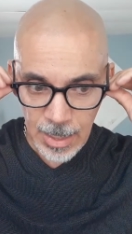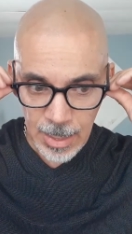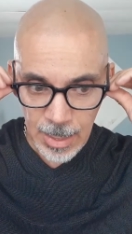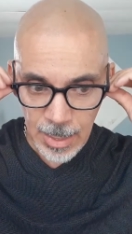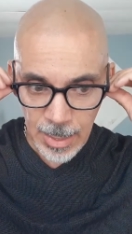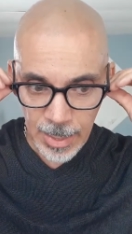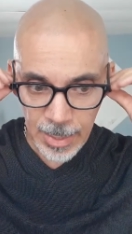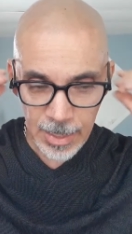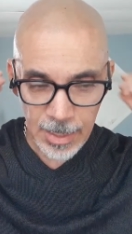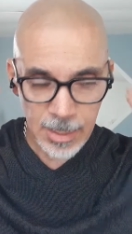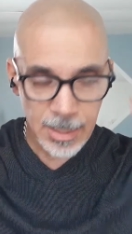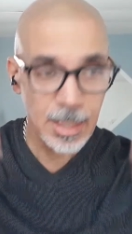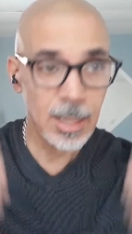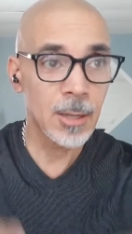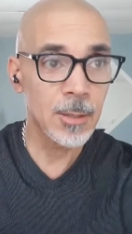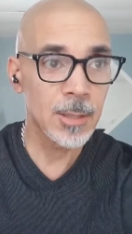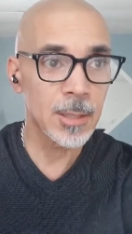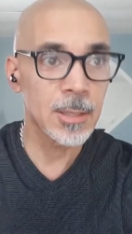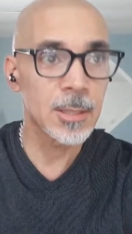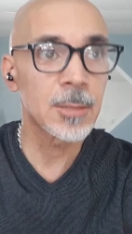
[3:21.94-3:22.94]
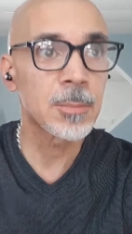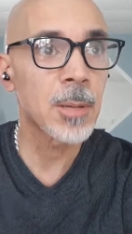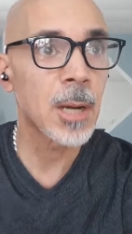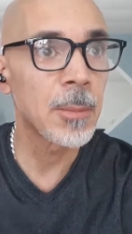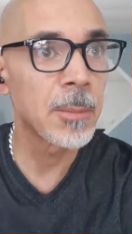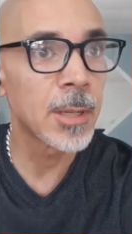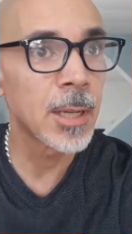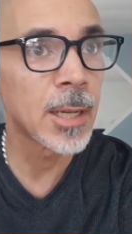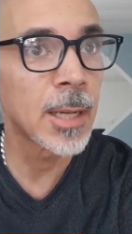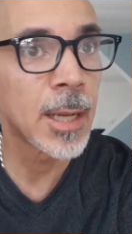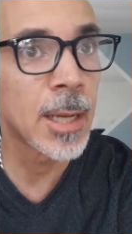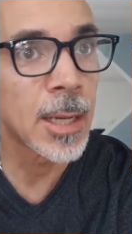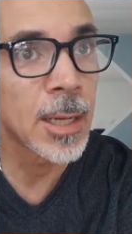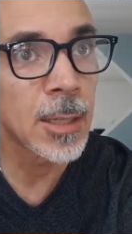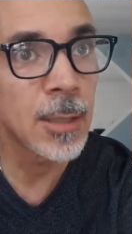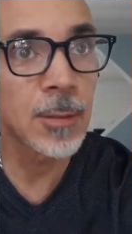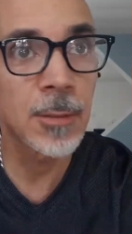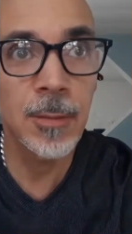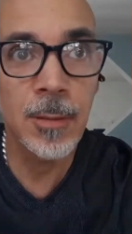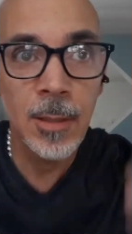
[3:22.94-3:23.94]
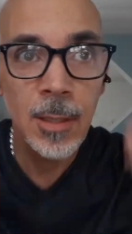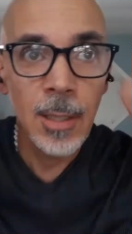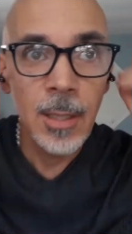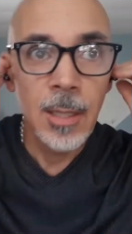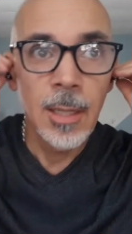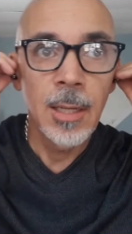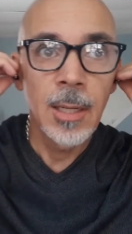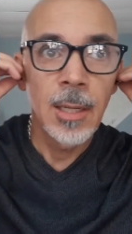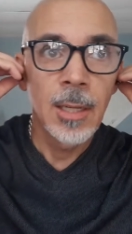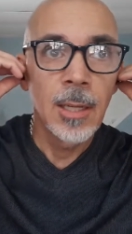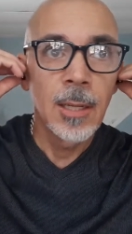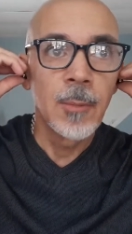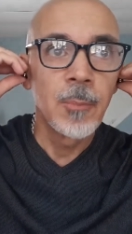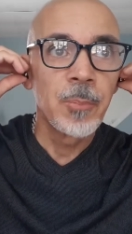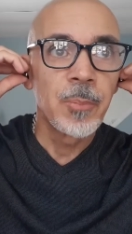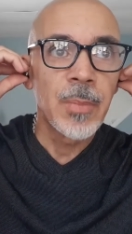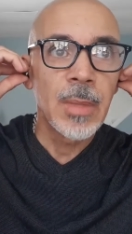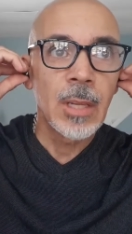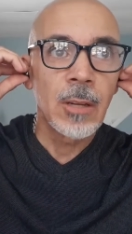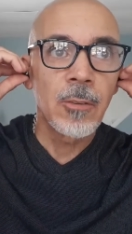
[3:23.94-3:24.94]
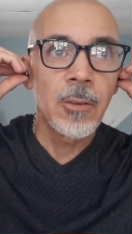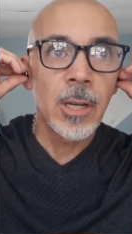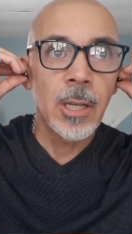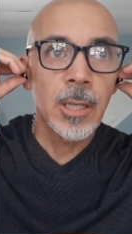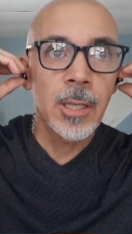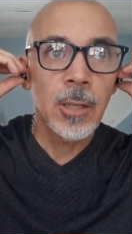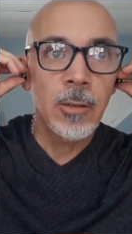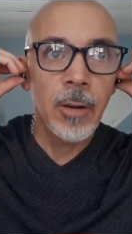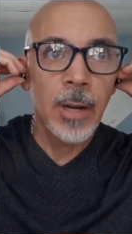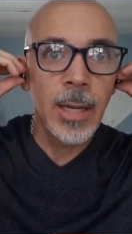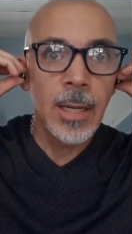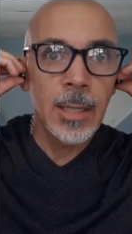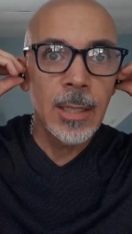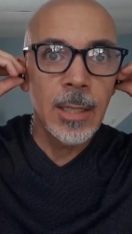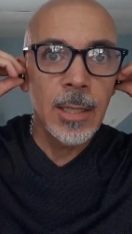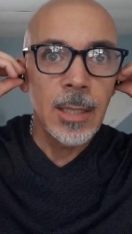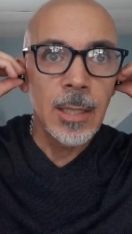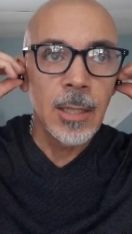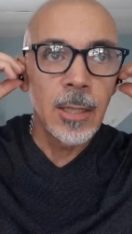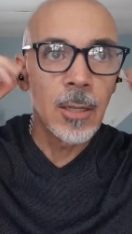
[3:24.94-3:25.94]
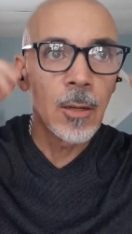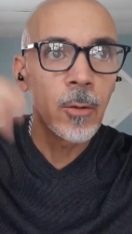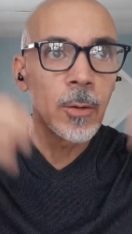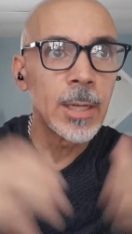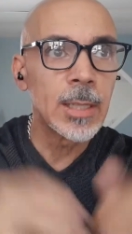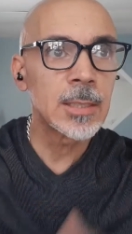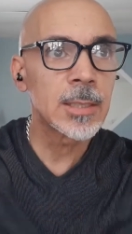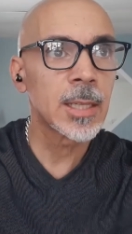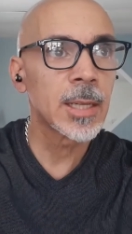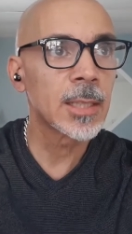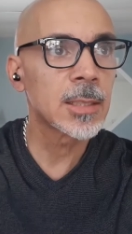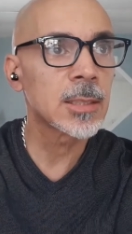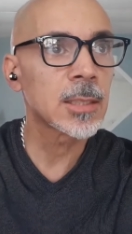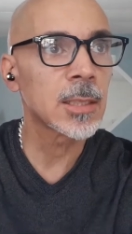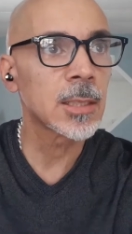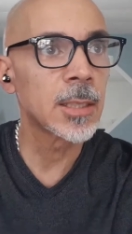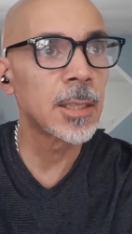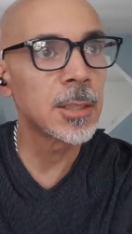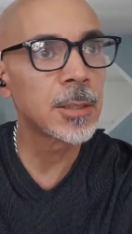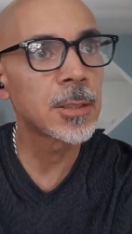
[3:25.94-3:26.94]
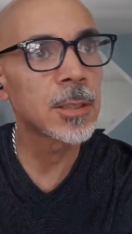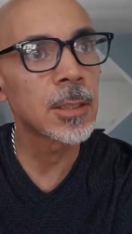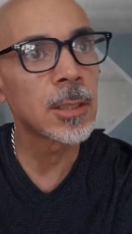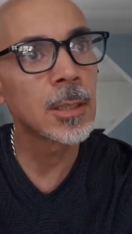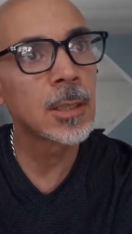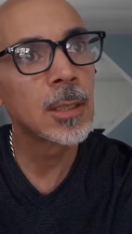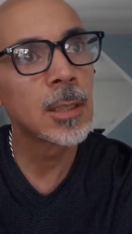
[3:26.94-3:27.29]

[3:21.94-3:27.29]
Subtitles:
I can tell that this is probably going to have really great noise cancellation.